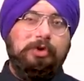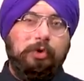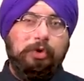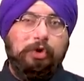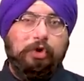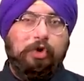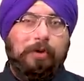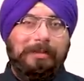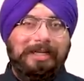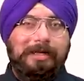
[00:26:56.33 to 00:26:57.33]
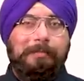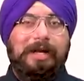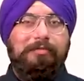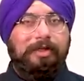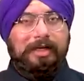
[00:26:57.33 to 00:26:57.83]
socioeconomic
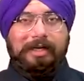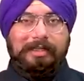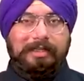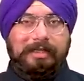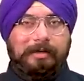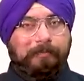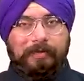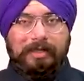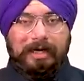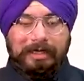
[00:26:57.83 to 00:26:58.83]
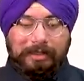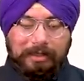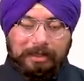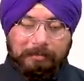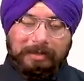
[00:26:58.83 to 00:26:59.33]
deprived criteria right
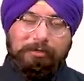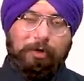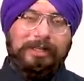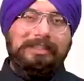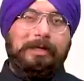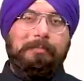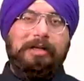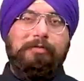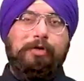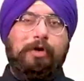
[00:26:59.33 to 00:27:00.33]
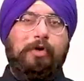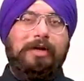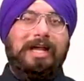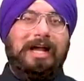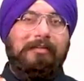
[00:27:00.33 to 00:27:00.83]
but for example if you're
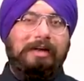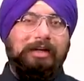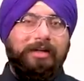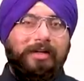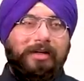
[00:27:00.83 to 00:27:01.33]
not having